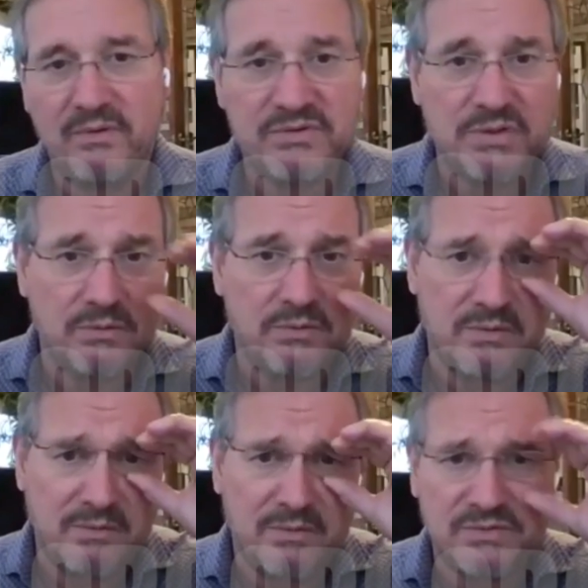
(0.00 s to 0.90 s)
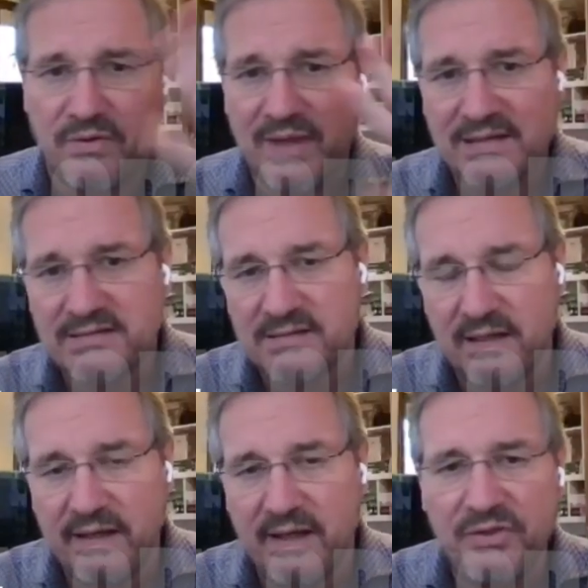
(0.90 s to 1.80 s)
so so that's
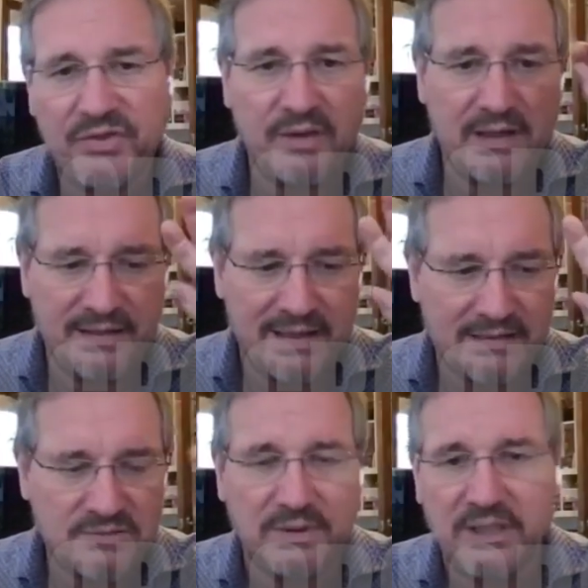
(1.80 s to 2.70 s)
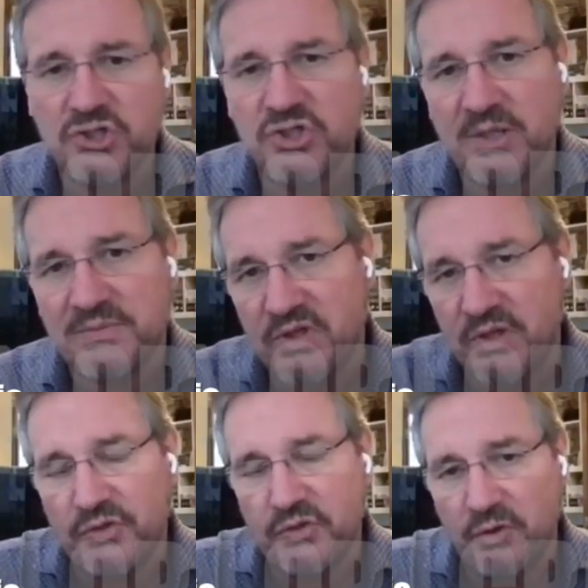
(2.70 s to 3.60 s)
uh, health and that's relationships. The
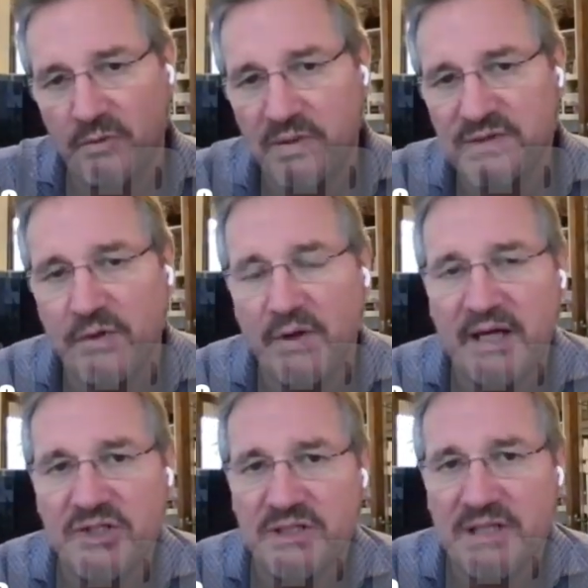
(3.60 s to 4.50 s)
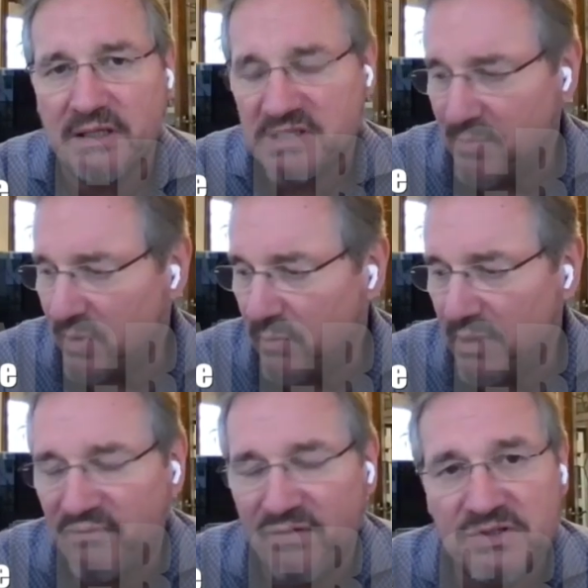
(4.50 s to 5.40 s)
third was vocation. Tell us about what
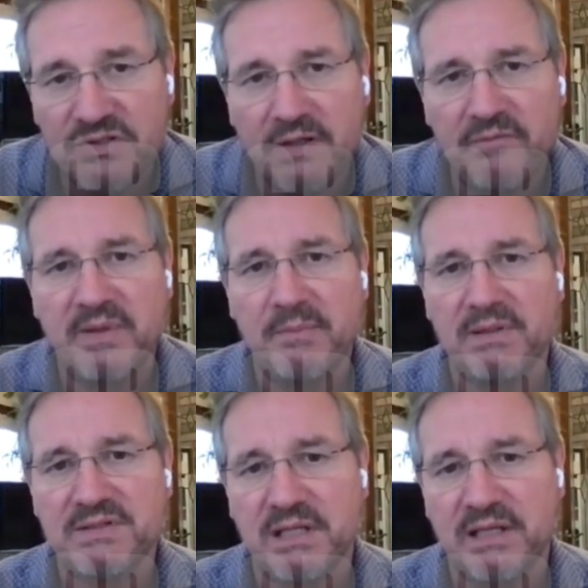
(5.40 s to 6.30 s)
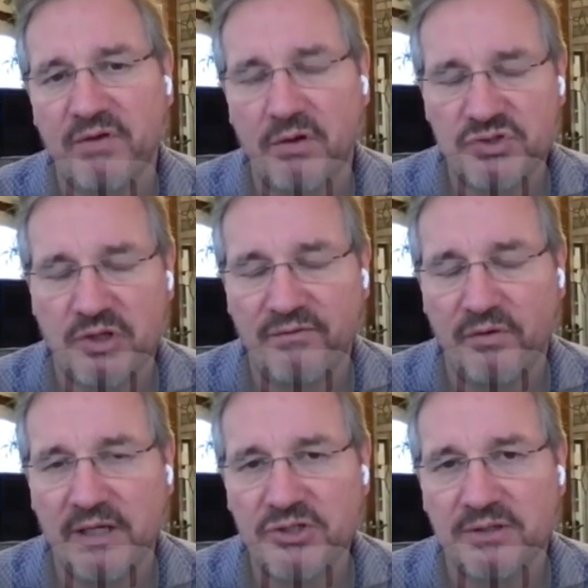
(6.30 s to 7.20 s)
advice you give people as a life coach on
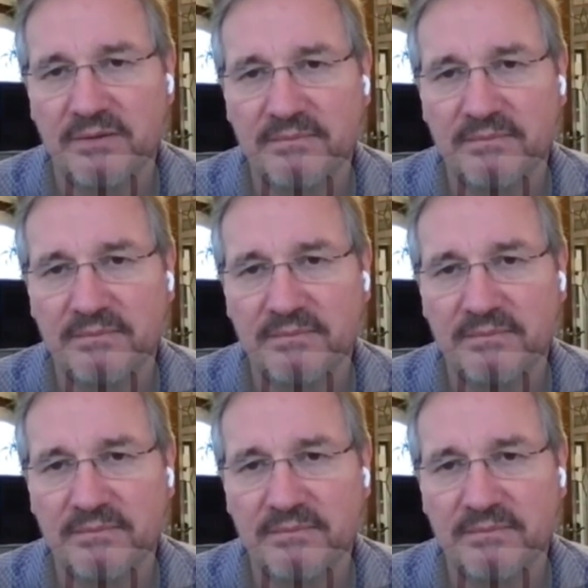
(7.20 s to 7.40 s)
vocation.